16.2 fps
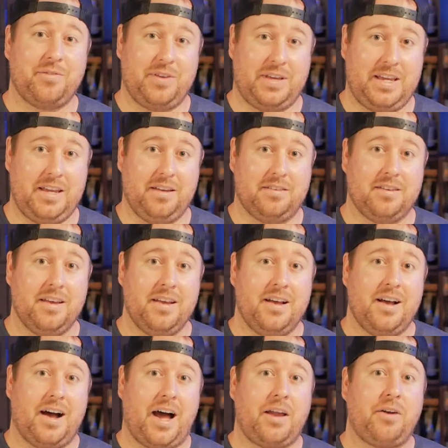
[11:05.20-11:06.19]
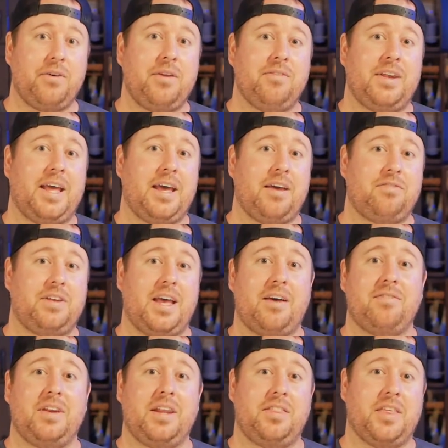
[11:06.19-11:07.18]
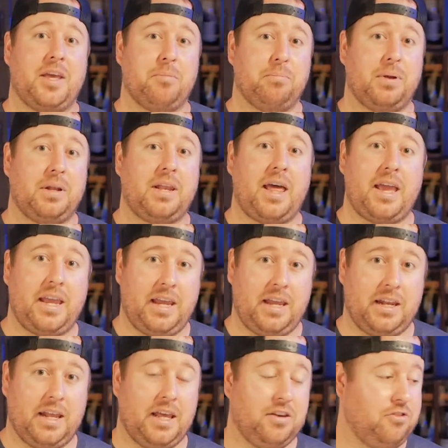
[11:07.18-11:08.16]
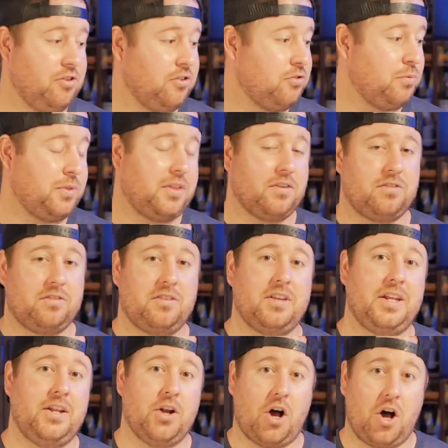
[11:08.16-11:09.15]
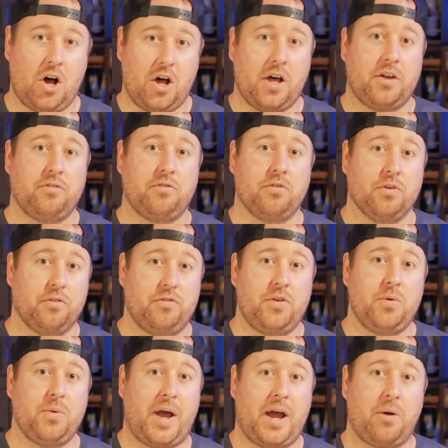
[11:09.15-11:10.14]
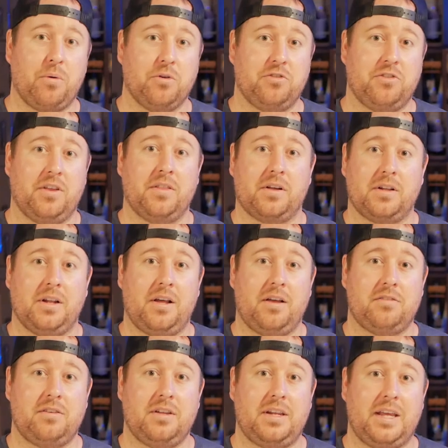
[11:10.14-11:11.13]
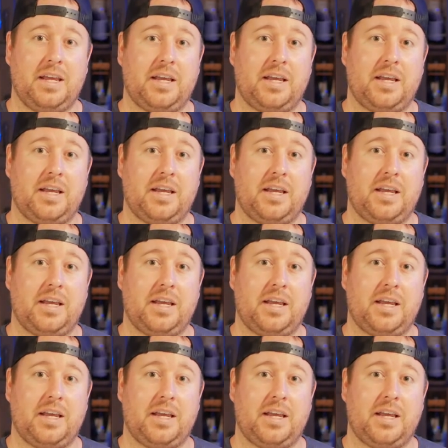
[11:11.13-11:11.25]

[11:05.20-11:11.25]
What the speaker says: of heat. I don't even have to have anything playing, and just with this sitting on for a few hours in the closet,